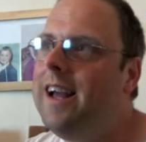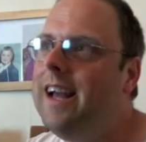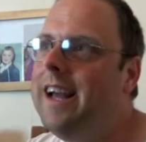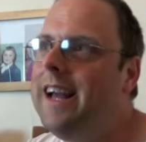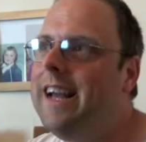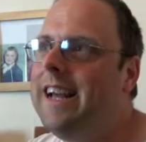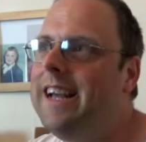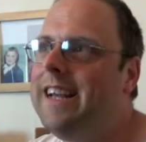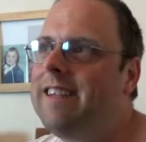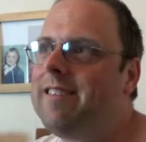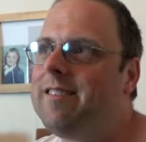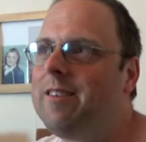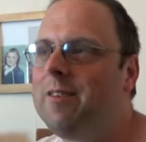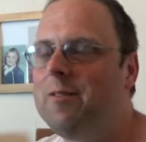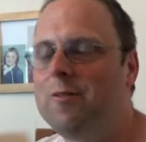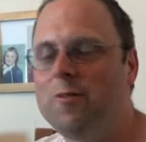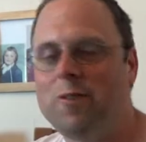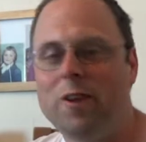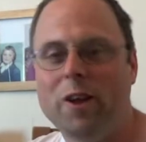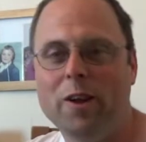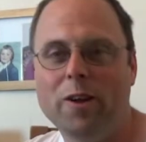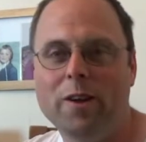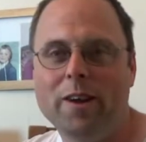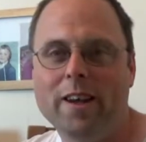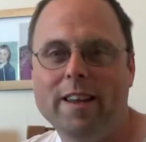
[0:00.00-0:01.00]
It's a
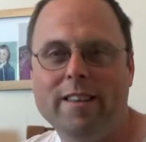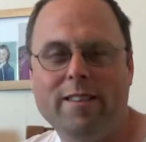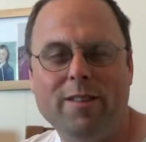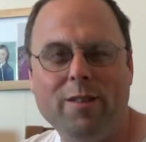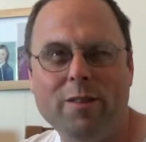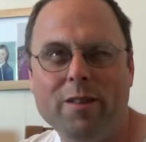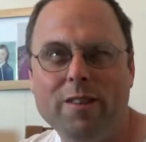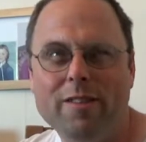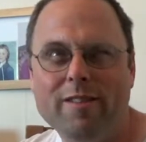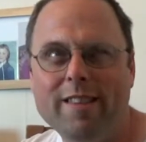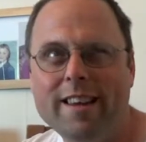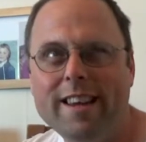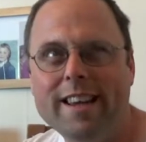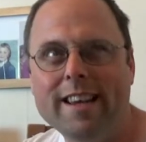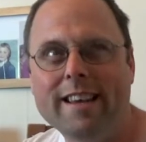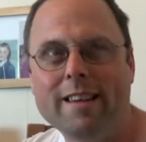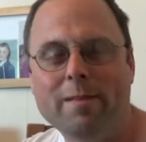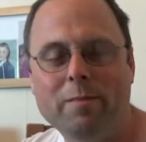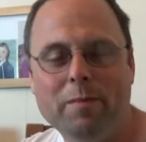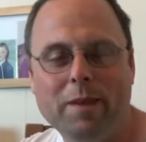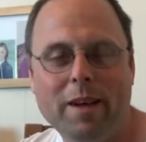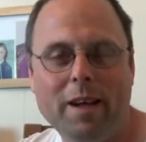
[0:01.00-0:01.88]
few years, 2 or 3 years